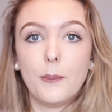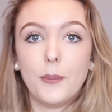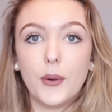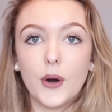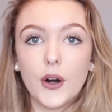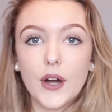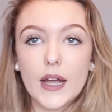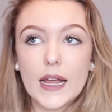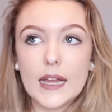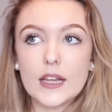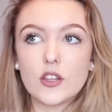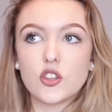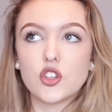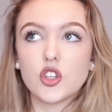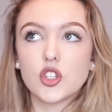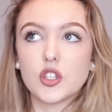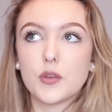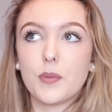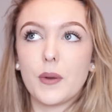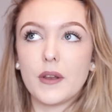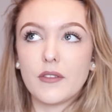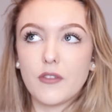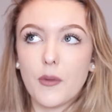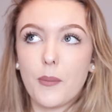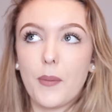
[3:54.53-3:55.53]
but it's just
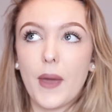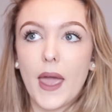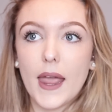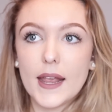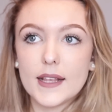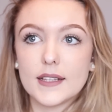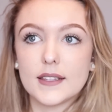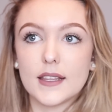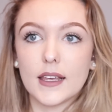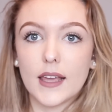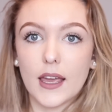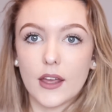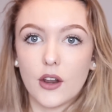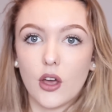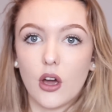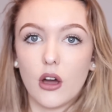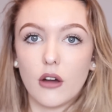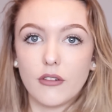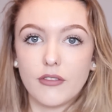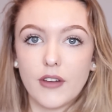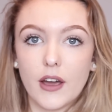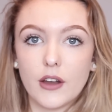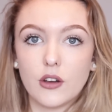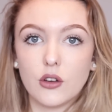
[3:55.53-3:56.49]
a bit of a pain to get off,